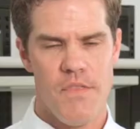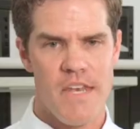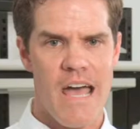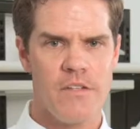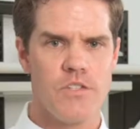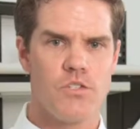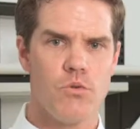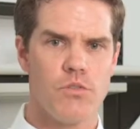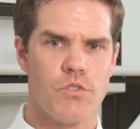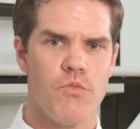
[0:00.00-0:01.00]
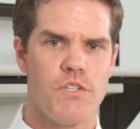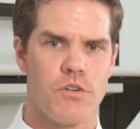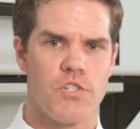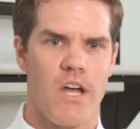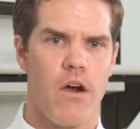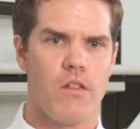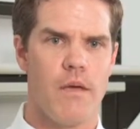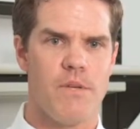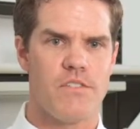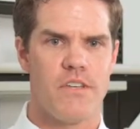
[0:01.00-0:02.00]
The analysis tools in Research IR
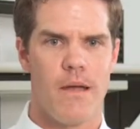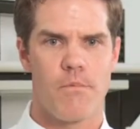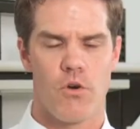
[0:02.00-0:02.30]
let me set up